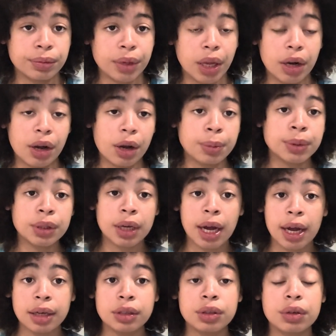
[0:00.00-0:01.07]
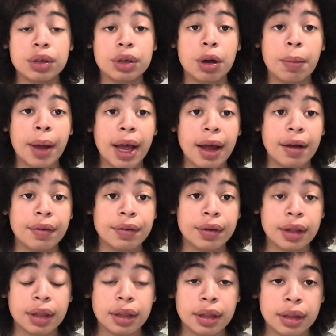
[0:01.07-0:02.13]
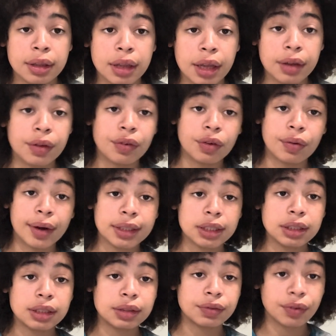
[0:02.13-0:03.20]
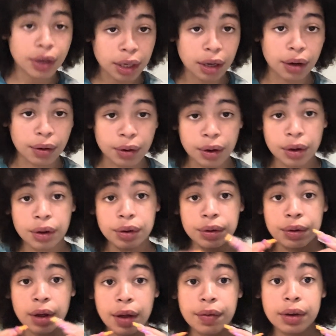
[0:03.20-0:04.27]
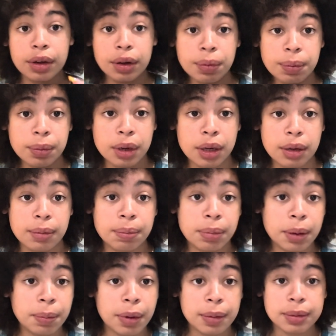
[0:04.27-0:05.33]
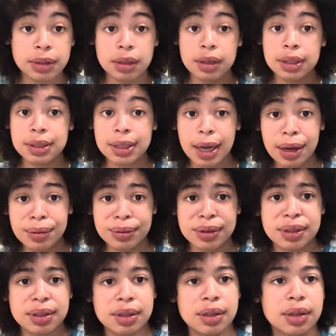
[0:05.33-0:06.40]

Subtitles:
And it helps you guide you on your path. Thank you for watching this video. You have a good one. Big Baba Zart is out.